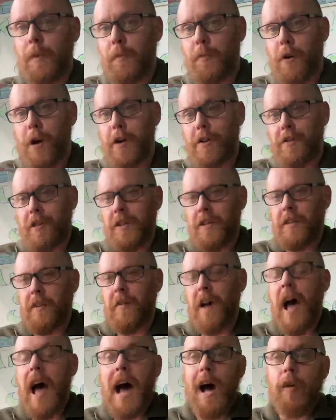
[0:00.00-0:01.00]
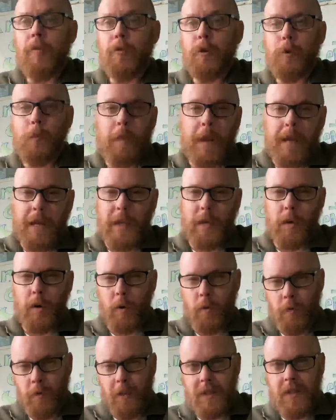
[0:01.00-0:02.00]
-step process of how to make your
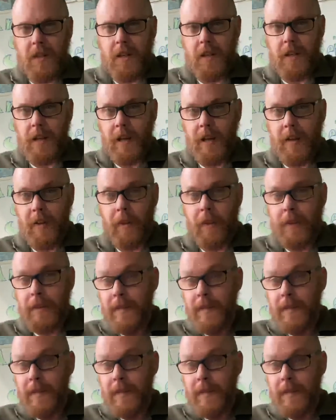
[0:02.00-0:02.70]
own sundial.